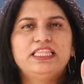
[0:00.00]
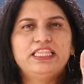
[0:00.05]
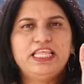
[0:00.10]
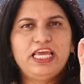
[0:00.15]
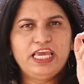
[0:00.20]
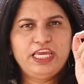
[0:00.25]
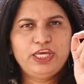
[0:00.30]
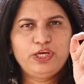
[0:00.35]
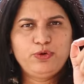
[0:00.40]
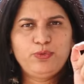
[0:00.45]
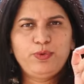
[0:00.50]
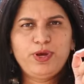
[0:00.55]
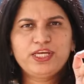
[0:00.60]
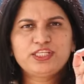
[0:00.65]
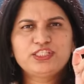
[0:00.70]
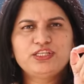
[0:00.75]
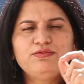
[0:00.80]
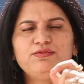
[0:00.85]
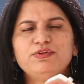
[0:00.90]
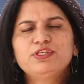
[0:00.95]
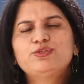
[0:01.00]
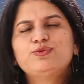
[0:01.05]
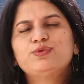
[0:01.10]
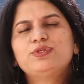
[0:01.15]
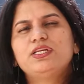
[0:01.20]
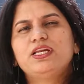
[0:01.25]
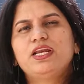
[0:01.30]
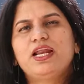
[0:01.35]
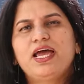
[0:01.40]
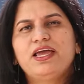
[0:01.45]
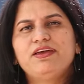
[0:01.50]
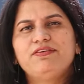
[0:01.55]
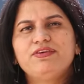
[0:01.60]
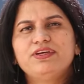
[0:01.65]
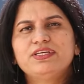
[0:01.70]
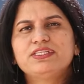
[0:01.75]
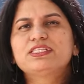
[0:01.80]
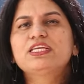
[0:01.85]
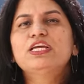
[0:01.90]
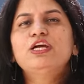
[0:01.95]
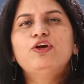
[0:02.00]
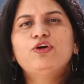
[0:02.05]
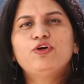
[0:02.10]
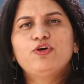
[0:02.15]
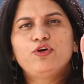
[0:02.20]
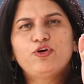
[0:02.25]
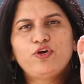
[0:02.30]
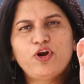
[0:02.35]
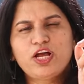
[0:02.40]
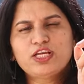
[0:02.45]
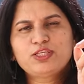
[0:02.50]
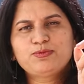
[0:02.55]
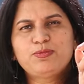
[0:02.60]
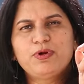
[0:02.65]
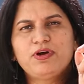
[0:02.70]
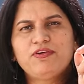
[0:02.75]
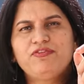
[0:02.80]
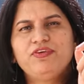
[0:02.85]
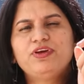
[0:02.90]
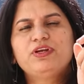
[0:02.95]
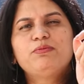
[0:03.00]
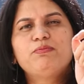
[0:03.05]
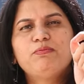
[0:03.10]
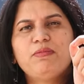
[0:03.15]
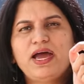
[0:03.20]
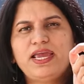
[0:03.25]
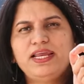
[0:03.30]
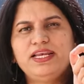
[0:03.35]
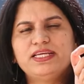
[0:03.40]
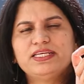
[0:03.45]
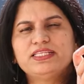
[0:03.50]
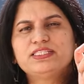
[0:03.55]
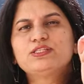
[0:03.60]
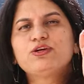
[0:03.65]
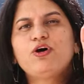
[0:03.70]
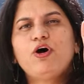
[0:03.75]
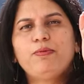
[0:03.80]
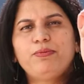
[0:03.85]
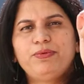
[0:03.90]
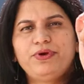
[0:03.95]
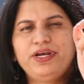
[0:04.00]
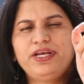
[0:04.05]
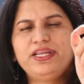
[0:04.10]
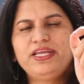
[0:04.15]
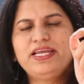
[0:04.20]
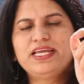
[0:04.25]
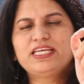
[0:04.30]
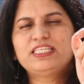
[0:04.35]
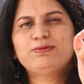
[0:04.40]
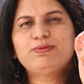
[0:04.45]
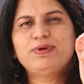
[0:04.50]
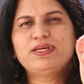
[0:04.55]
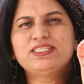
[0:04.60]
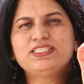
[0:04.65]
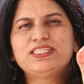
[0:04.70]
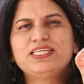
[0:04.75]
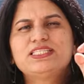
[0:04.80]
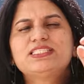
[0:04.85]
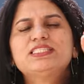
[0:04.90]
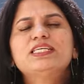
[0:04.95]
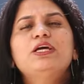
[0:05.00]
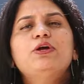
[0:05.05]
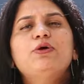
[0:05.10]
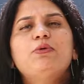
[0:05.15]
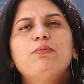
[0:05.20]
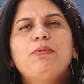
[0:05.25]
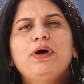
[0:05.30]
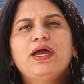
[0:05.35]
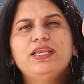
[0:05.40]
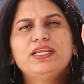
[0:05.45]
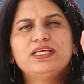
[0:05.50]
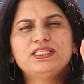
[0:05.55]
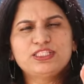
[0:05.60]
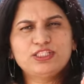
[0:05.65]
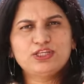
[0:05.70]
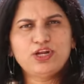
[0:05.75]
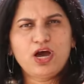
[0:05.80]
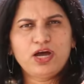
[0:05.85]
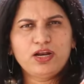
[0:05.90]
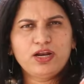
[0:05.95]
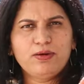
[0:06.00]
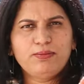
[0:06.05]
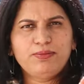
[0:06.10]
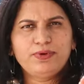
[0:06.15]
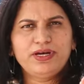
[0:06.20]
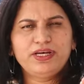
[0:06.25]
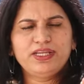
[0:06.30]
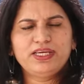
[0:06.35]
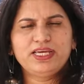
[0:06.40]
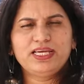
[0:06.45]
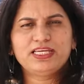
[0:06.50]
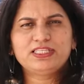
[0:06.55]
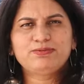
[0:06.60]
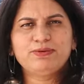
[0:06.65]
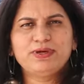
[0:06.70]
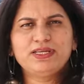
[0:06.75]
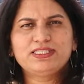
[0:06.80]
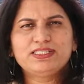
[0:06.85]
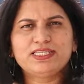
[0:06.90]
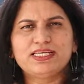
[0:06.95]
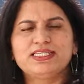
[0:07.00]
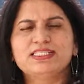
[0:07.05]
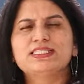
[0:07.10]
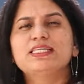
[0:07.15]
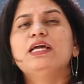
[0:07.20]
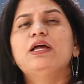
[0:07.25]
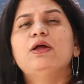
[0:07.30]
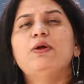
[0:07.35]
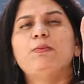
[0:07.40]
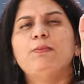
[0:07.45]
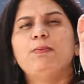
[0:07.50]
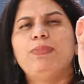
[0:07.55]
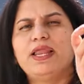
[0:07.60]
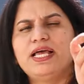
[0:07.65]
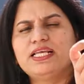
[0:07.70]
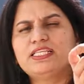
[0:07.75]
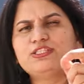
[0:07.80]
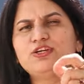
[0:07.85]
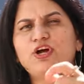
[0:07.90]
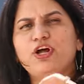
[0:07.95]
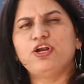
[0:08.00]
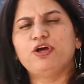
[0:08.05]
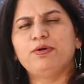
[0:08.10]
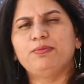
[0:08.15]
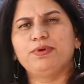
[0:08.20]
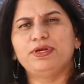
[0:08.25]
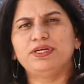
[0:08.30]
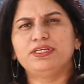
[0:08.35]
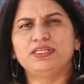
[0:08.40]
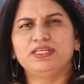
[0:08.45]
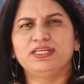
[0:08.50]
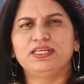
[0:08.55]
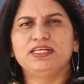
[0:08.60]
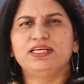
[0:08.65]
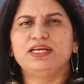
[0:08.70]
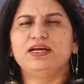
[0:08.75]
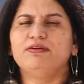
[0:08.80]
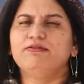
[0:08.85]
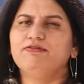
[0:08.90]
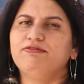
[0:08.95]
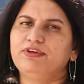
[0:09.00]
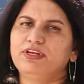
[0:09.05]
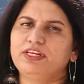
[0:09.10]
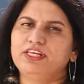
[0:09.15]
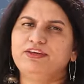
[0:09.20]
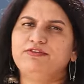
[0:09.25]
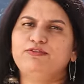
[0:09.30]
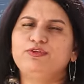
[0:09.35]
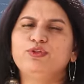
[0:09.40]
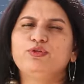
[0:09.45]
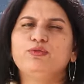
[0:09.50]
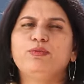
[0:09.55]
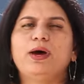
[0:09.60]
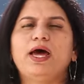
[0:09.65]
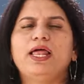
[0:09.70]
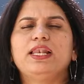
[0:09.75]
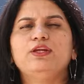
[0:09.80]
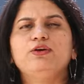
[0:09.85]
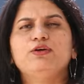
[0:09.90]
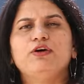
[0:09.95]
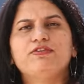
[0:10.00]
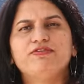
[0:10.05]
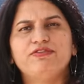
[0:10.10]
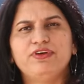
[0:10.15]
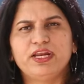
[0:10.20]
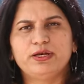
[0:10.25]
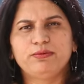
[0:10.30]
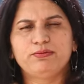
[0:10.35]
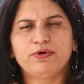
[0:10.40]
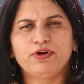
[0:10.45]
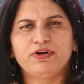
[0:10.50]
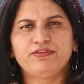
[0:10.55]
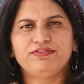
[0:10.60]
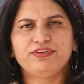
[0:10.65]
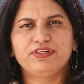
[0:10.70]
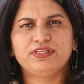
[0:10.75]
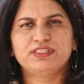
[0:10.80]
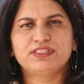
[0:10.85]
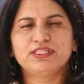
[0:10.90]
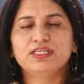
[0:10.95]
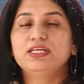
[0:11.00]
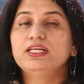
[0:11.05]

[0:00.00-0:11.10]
The equation which we derive is gross profit minus operating expenses minus non-operating expenses plus non-operating income will give you the value of net profit.